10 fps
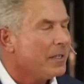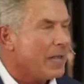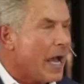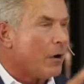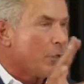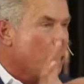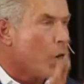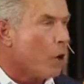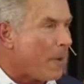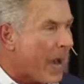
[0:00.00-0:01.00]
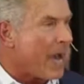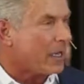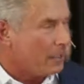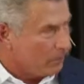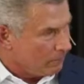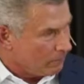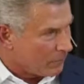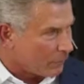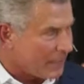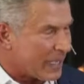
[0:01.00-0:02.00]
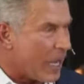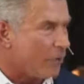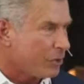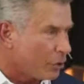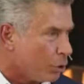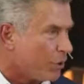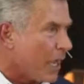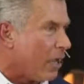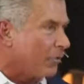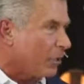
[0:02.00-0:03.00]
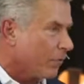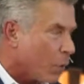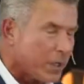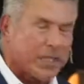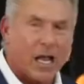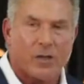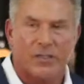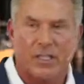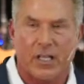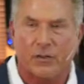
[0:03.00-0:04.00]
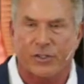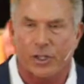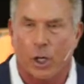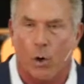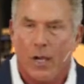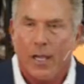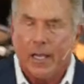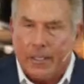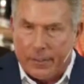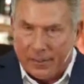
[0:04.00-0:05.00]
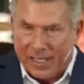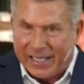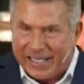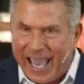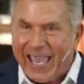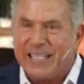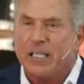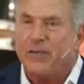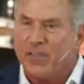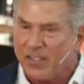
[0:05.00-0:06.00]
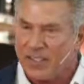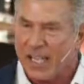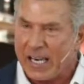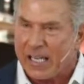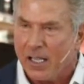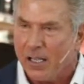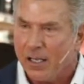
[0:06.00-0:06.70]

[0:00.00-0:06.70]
Now, you go back 3,000, 2,000, 4,000 years ago, the gate of the city.